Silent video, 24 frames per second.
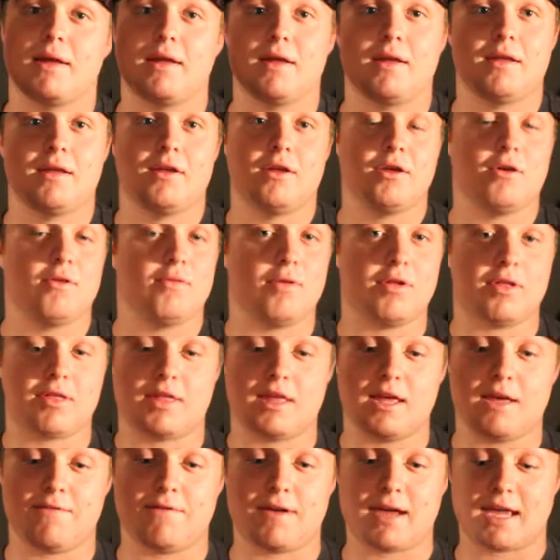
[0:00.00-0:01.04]
but we'll
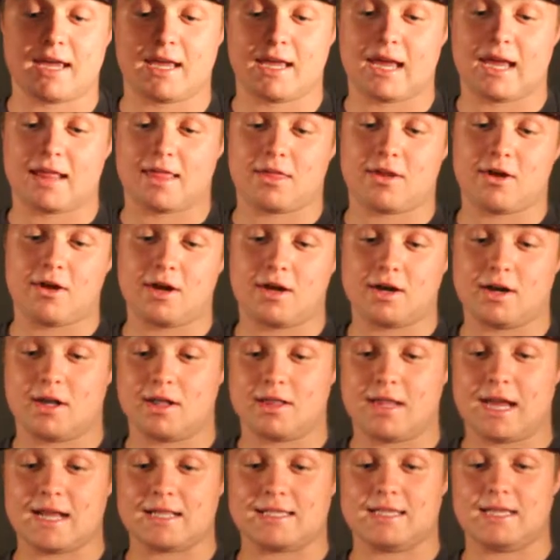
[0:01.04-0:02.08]
see if I can get started on
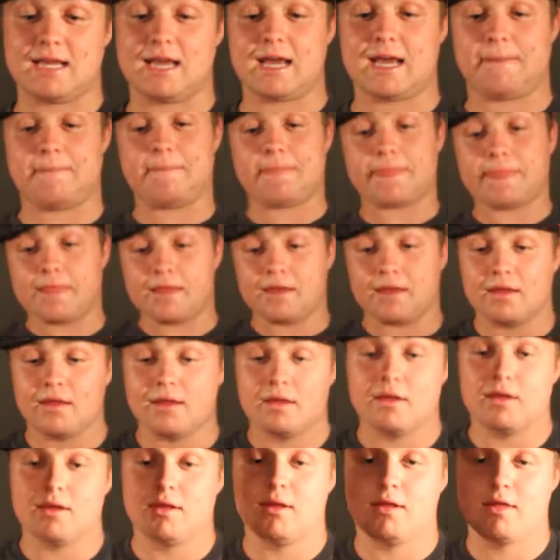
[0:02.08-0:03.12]
that today.
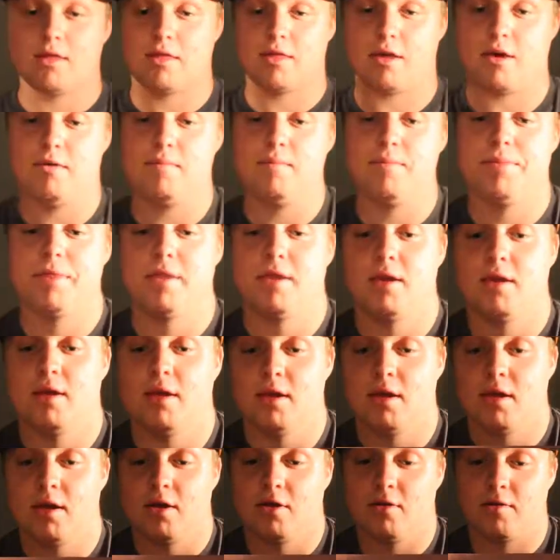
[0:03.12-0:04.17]
So,
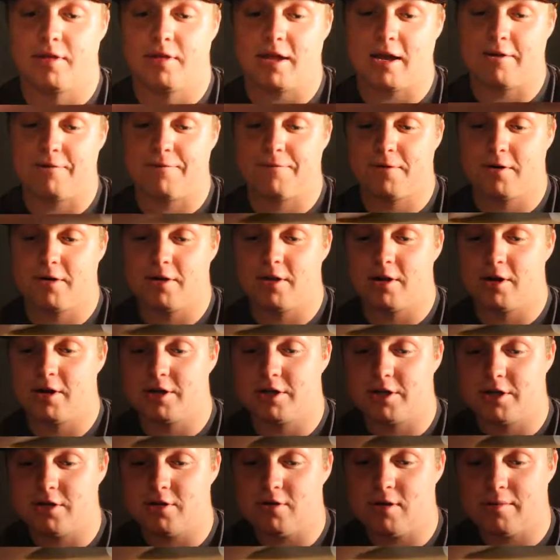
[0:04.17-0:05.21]
without further
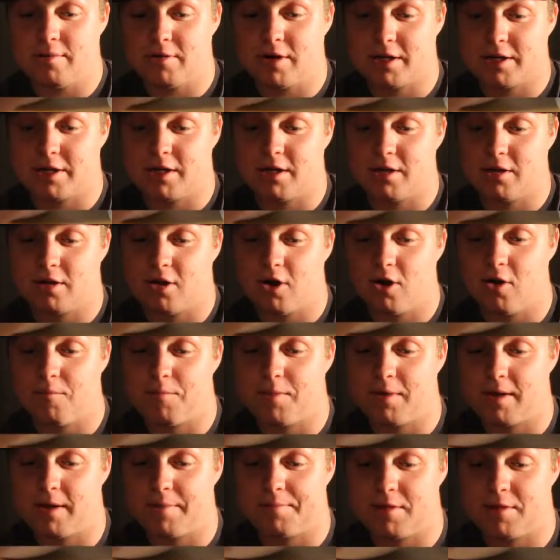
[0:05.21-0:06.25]
ado, I'm going to
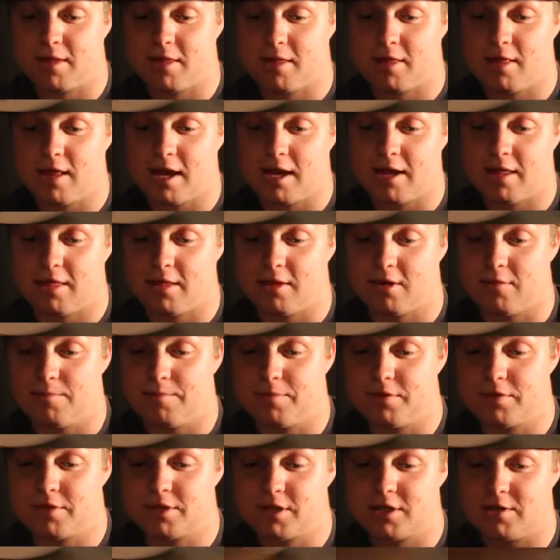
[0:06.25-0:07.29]
open up this nice little
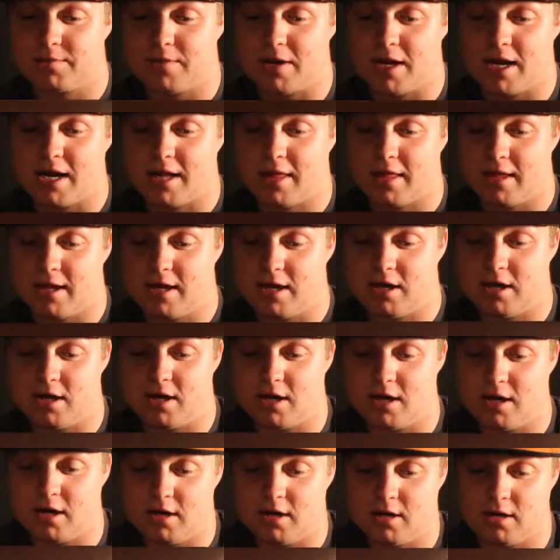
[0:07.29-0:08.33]
booster box
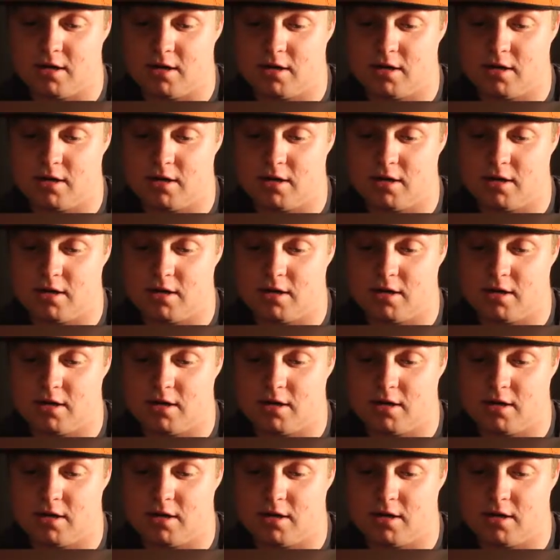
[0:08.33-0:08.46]
here.